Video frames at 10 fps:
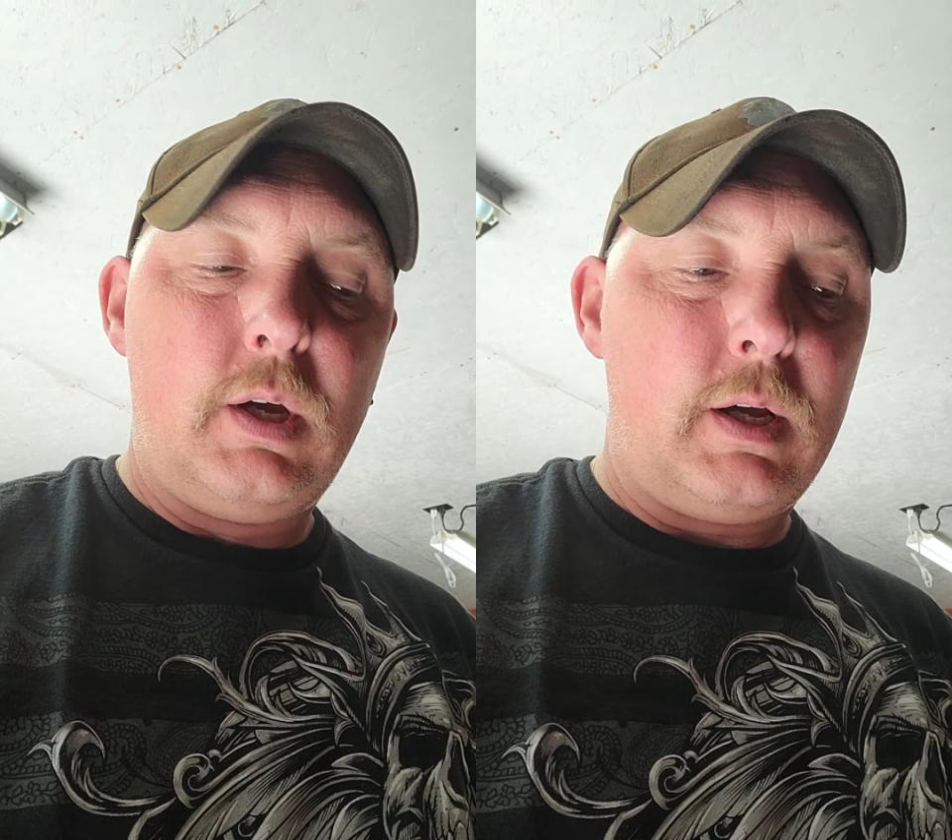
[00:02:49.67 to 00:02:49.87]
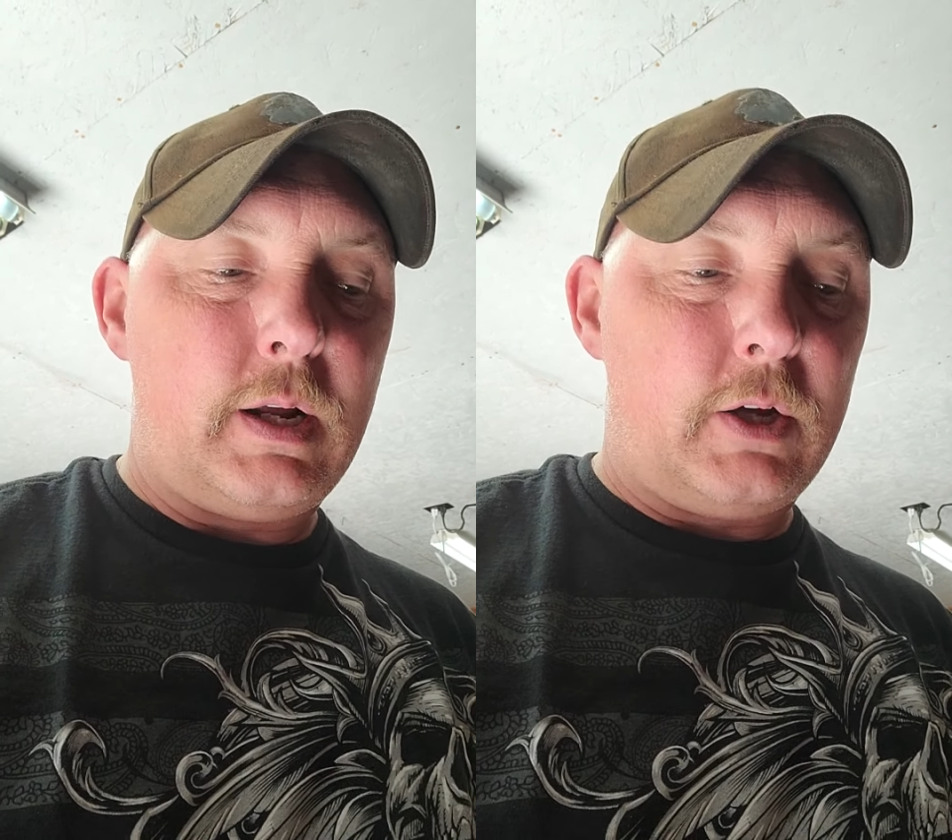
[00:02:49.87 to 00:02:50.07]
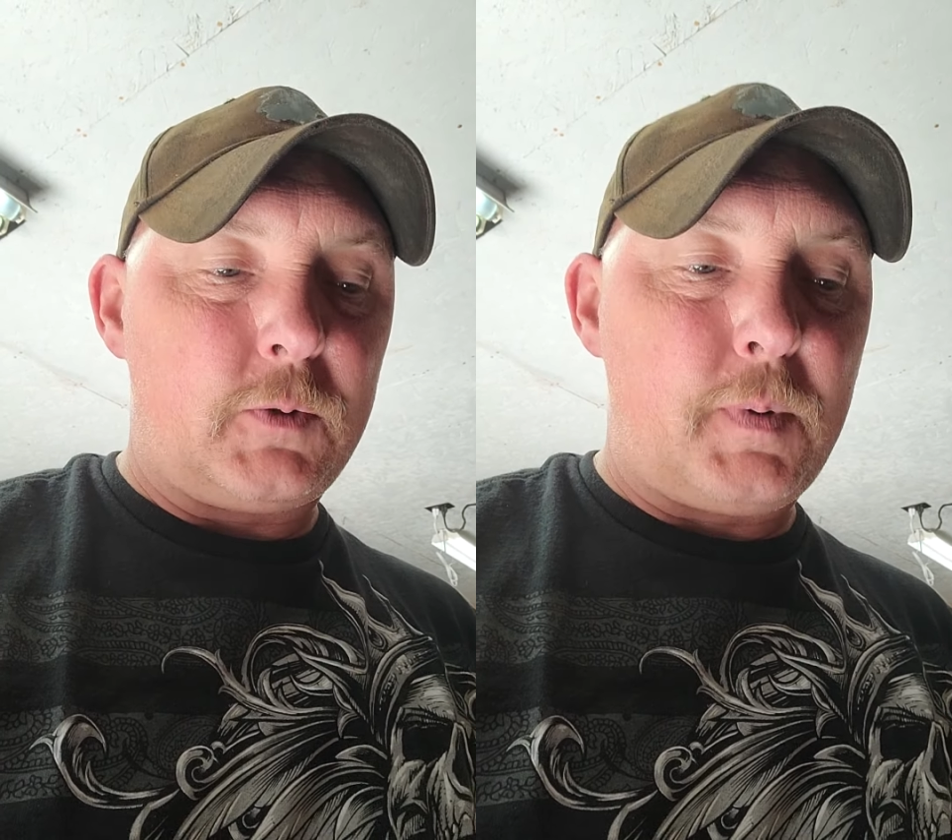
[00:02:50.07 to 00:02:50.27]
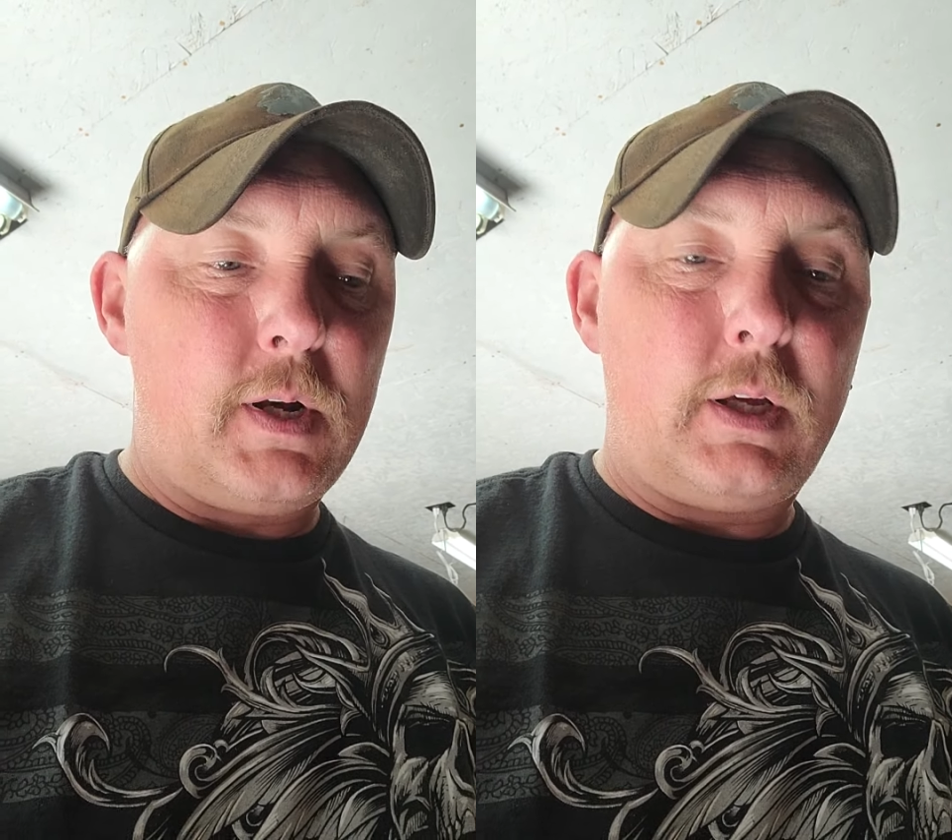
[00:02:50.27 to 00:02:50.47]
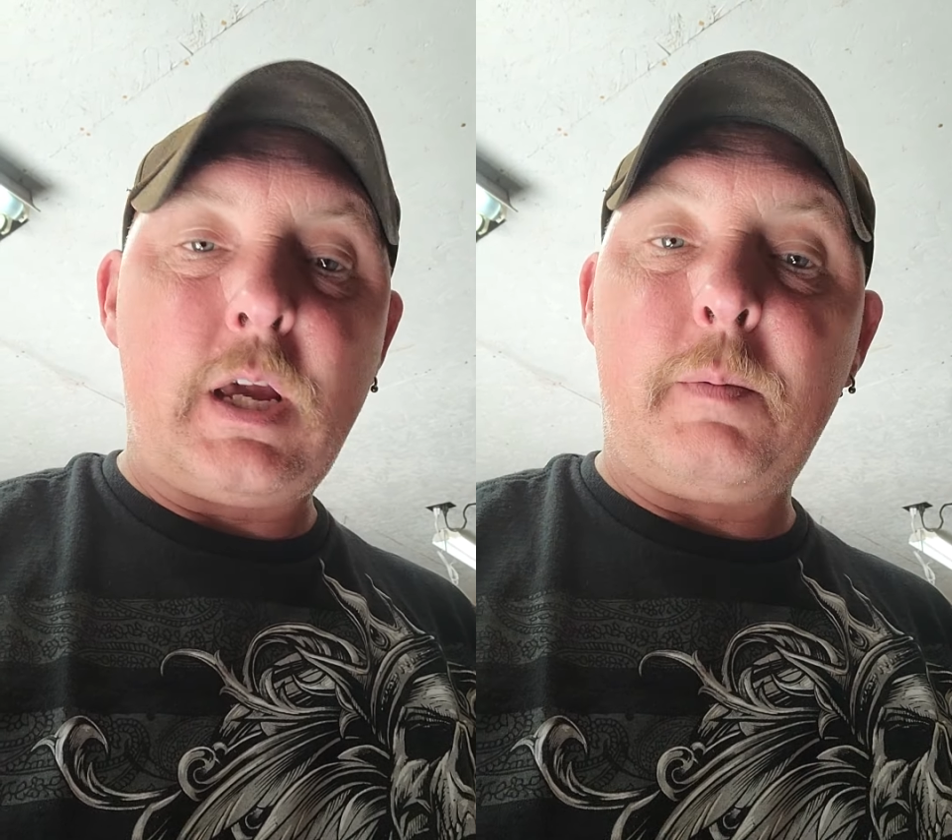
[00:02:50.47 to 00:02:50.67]
and I'll
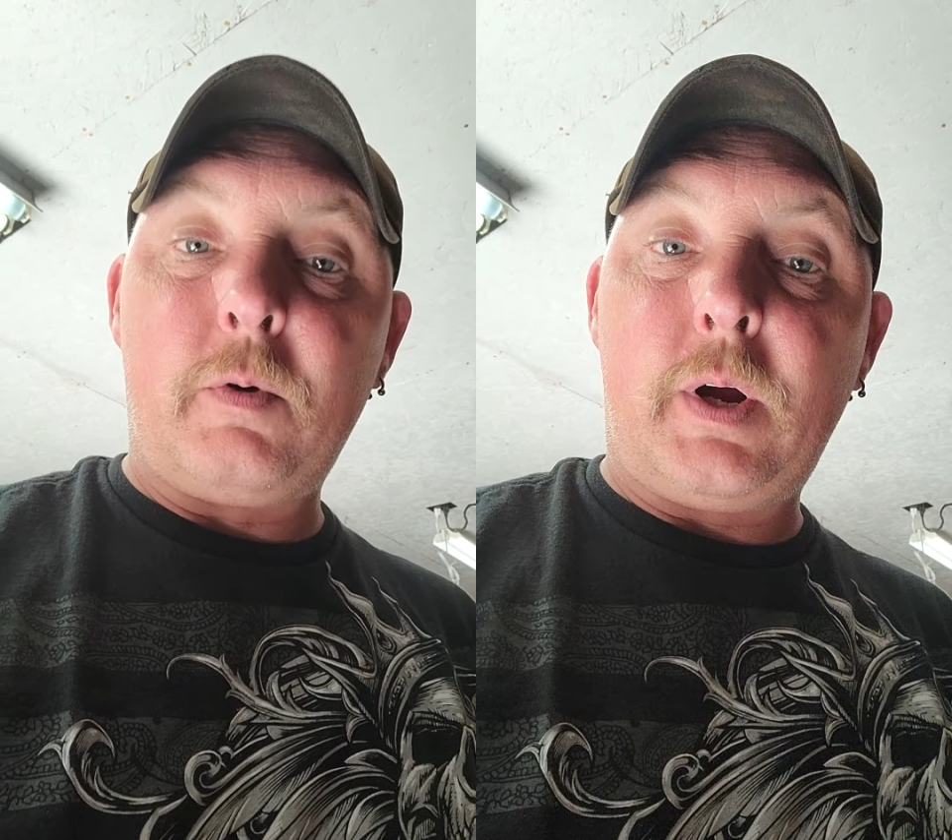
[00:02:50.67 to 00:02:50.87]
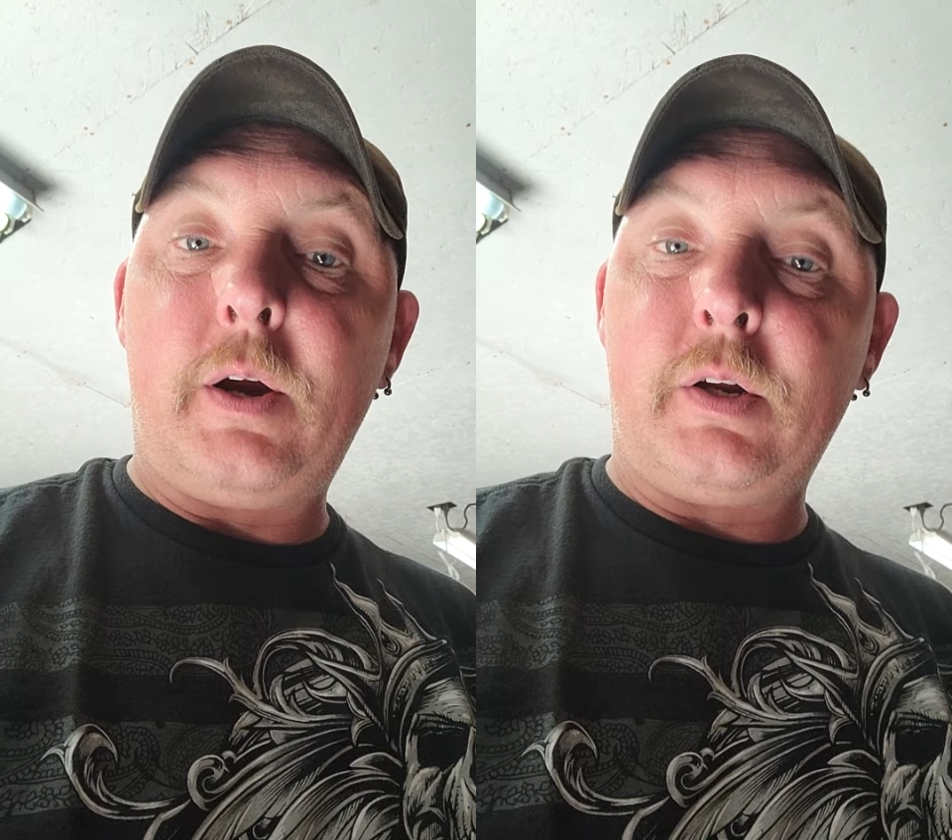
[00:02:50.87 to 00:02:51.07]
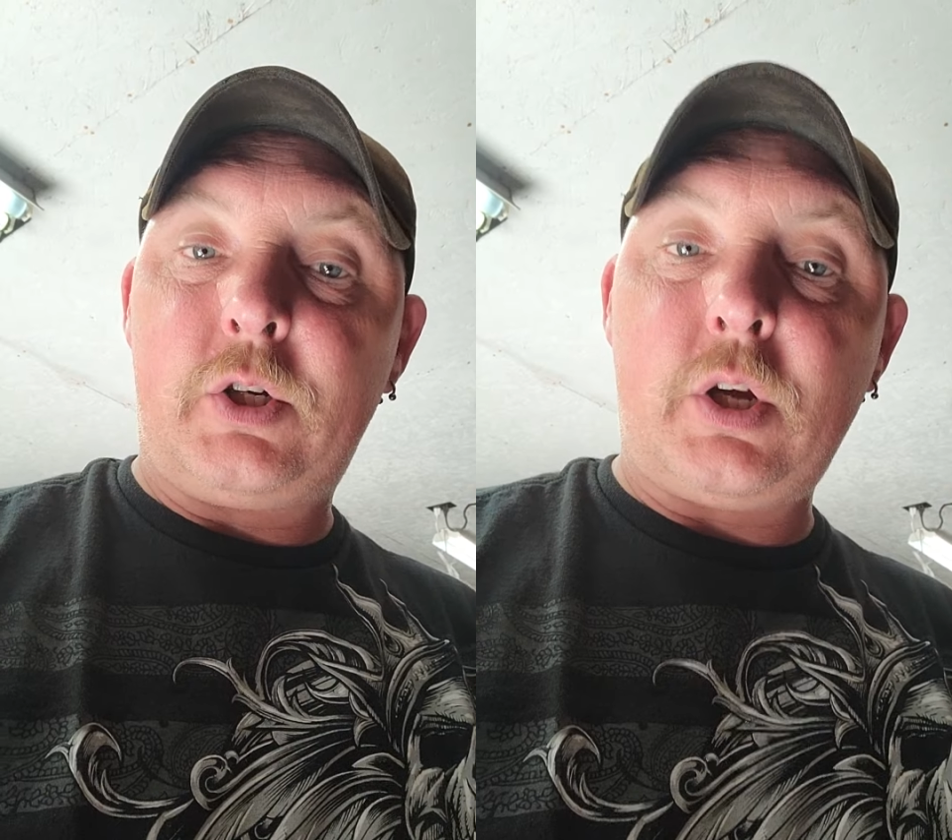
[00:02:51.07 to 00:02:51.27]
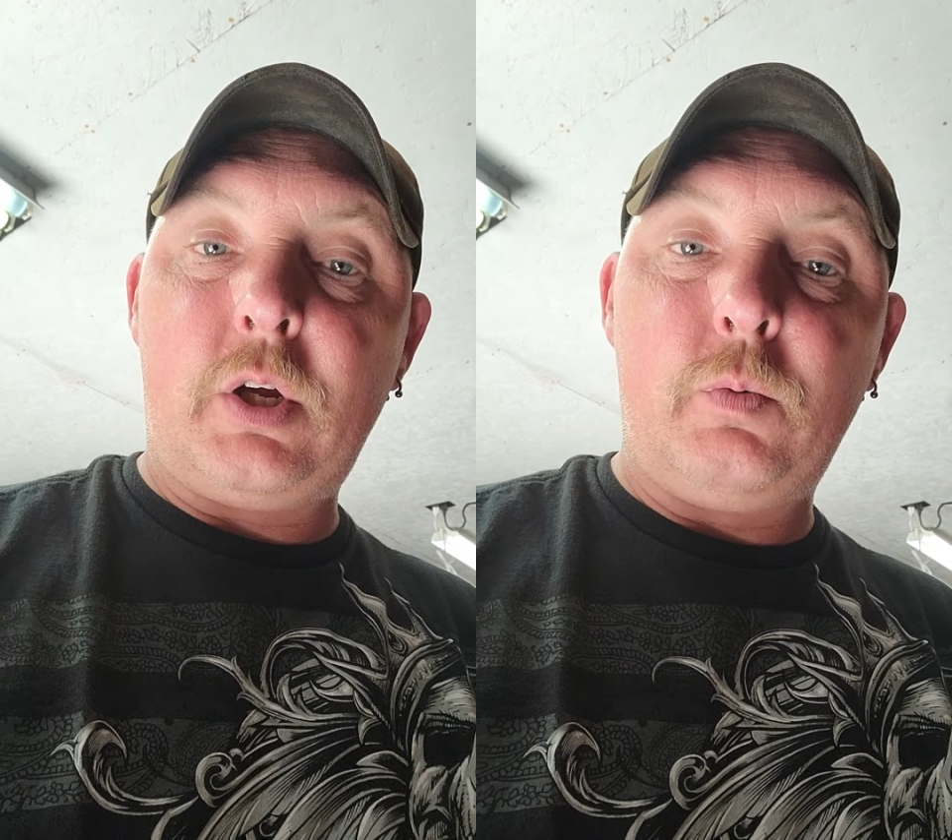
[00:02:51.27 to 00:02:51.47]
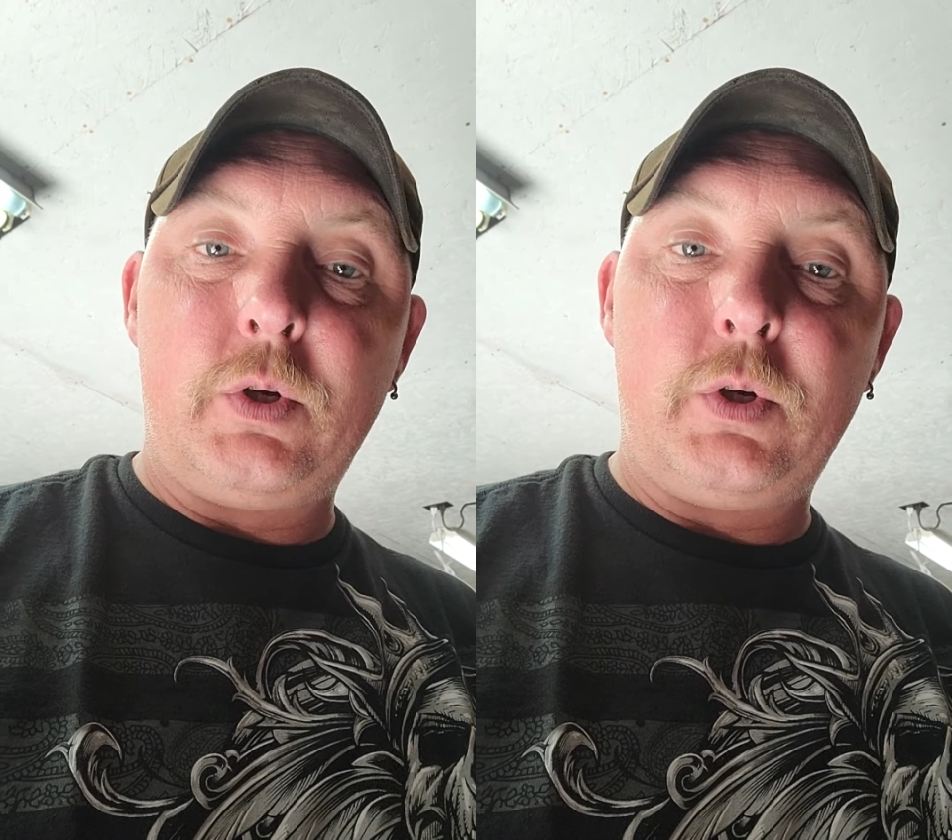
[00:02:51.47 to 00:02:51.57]
spin the camera around and show you